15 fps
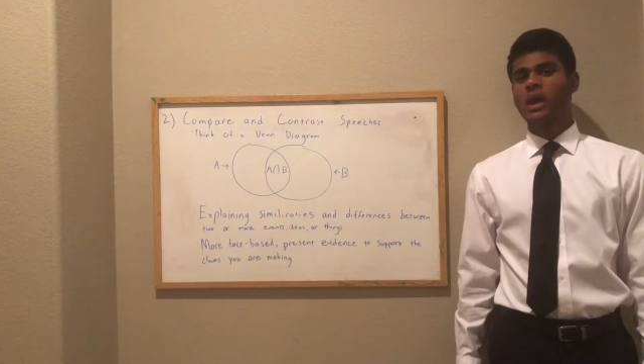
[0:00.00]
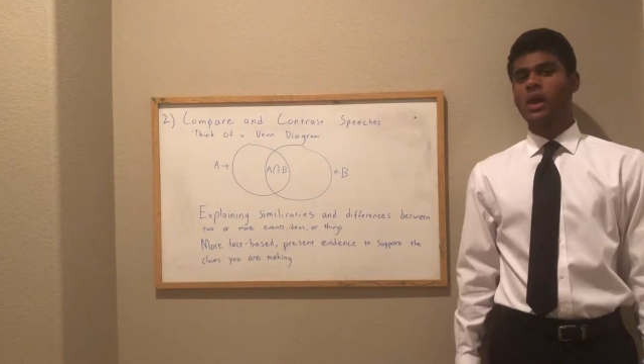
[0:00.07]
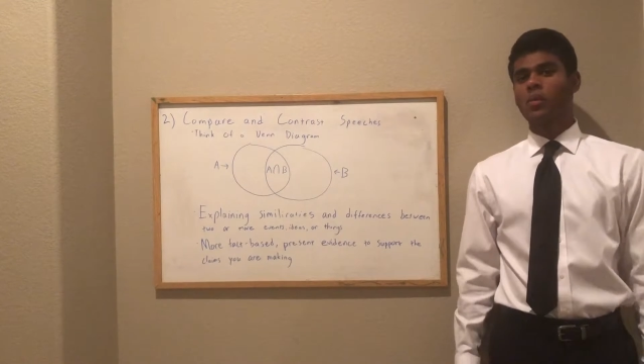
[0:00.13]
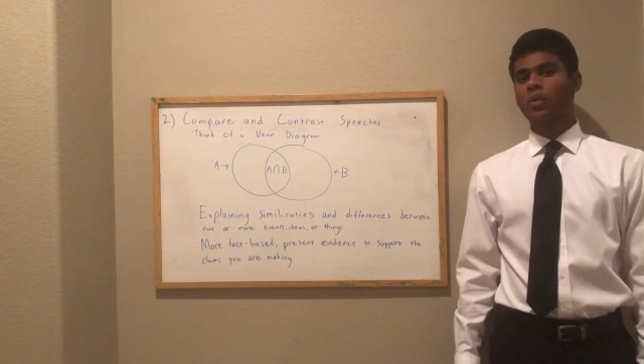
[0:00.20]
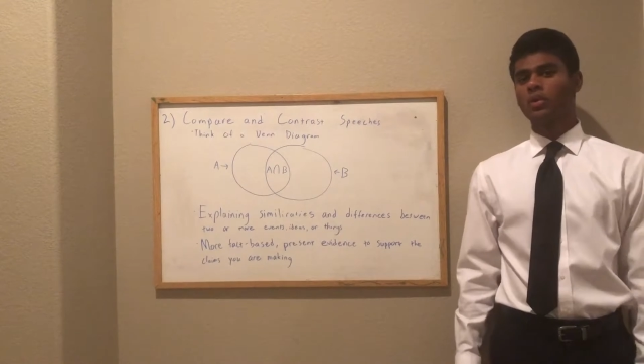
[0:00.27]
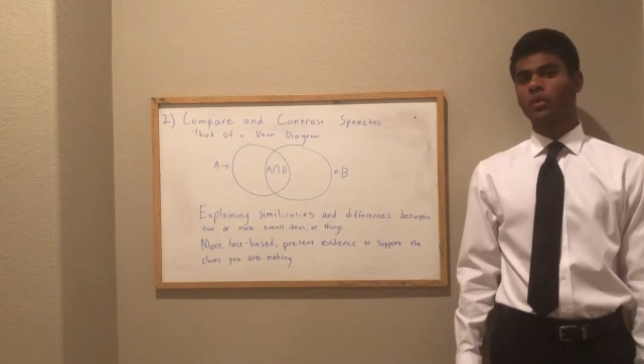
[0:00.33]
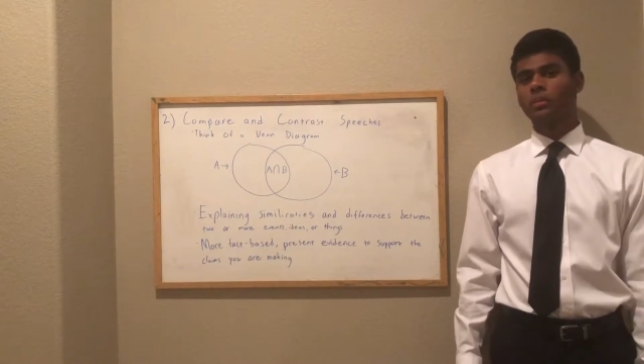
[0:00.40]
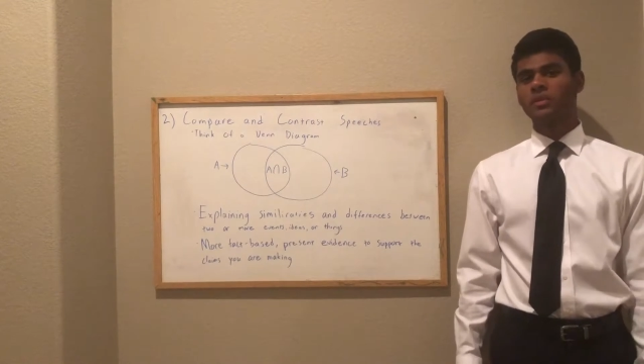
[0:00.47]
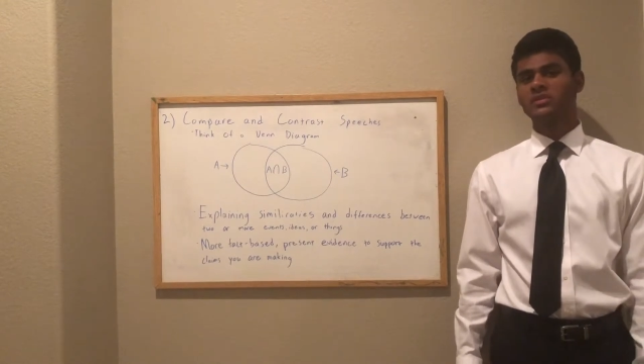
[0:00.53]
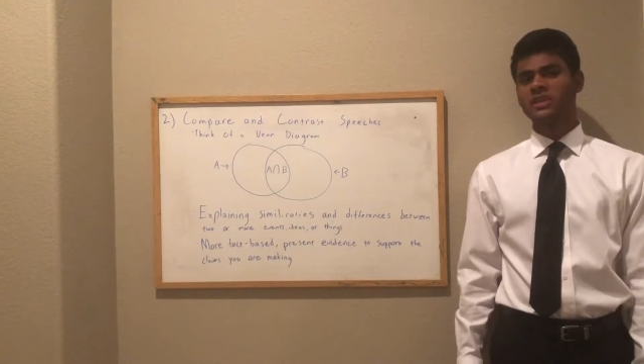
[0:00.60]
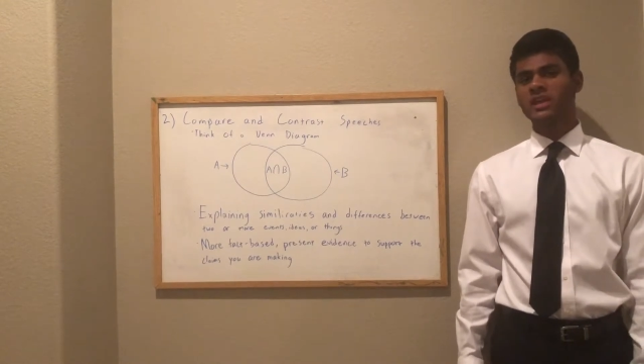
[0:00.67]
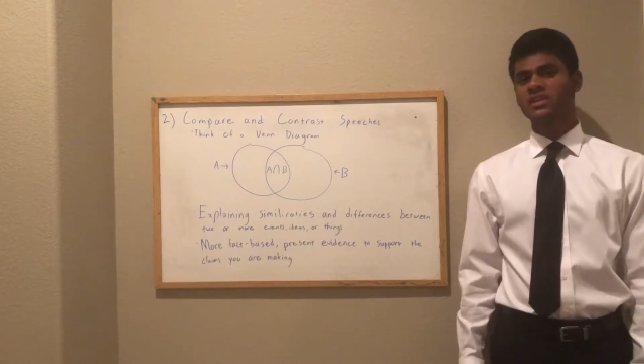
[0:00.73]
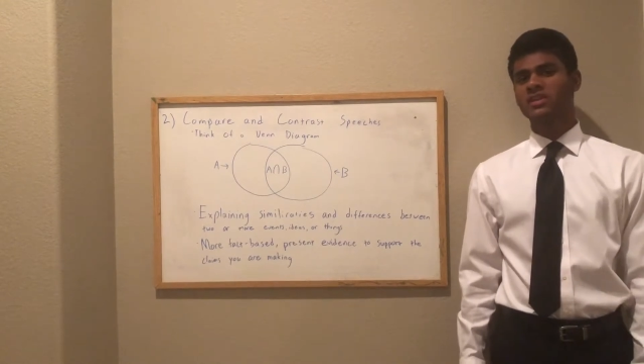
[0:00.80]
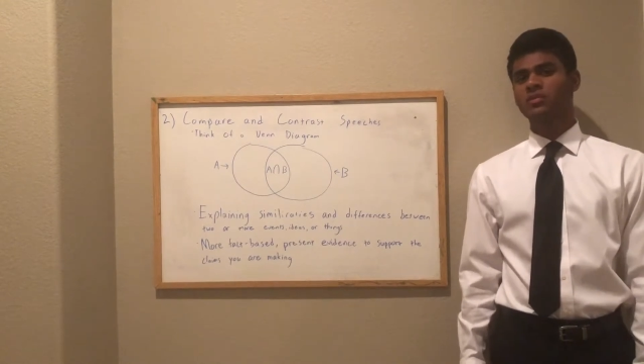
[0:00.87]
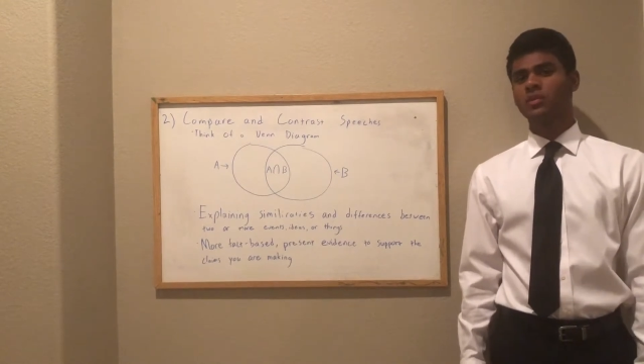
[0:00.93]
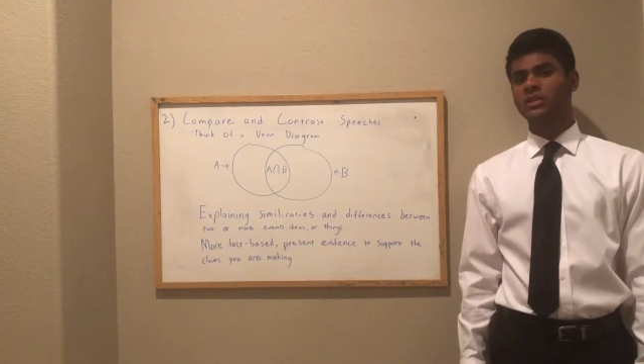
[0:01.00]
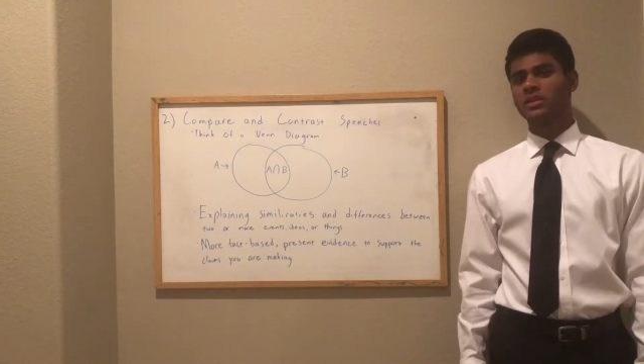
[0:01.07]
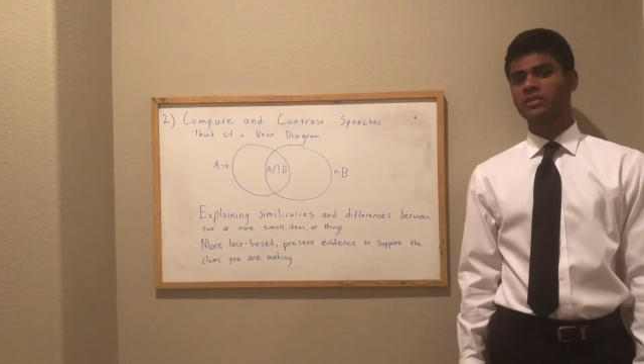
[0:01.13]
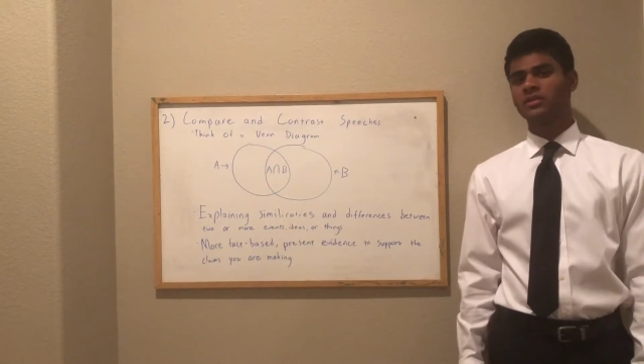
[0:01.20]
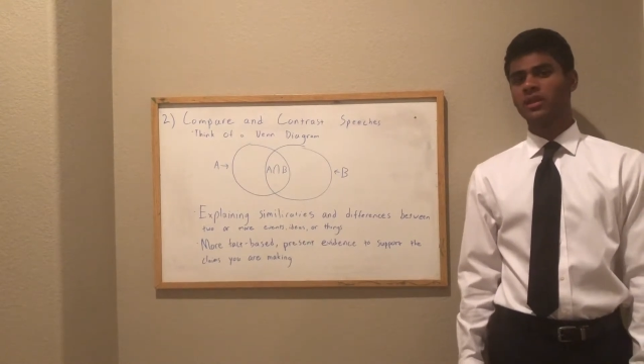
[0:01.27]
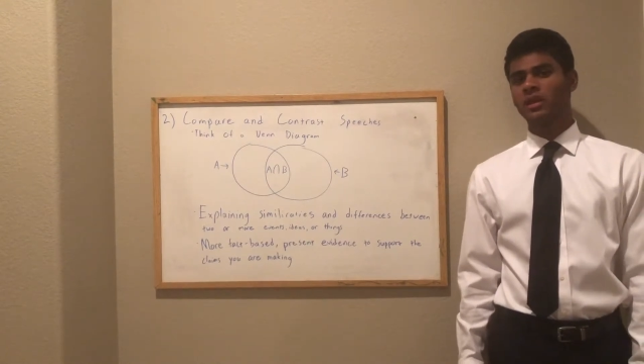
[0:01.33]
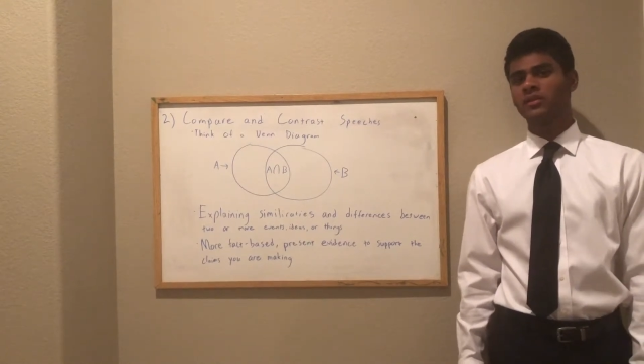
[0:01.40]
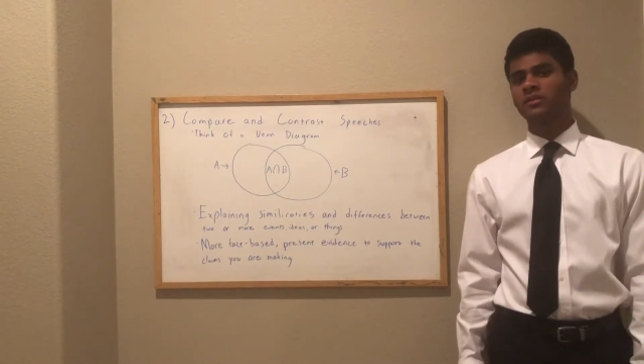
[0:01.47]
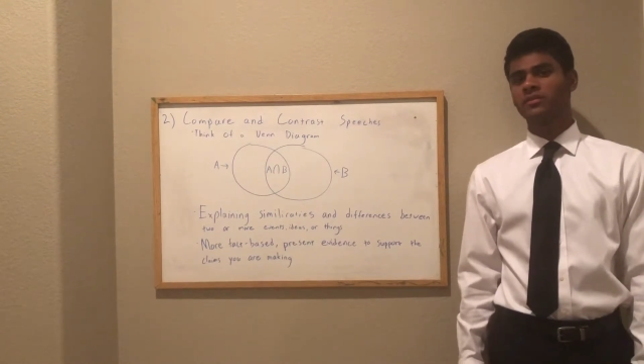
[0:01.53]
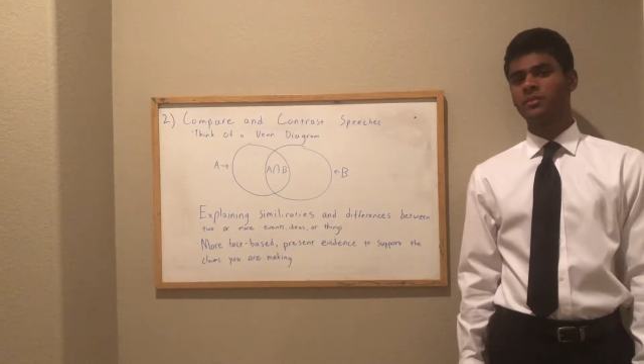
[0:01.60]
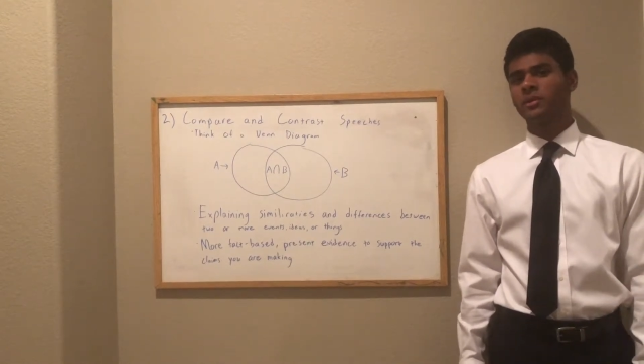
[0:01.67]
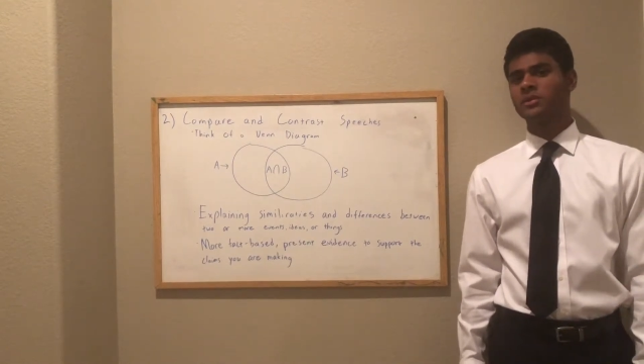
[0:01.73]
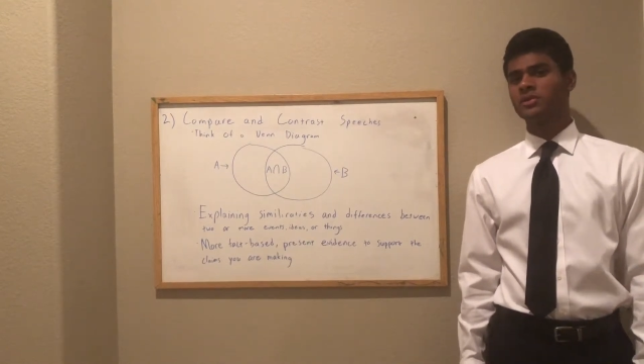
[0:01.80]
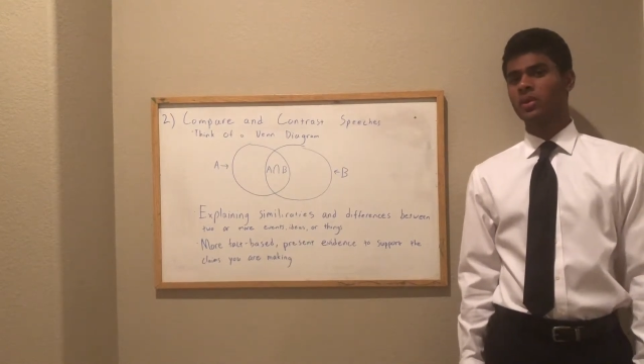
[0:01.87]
When you're presented with this kind of speech,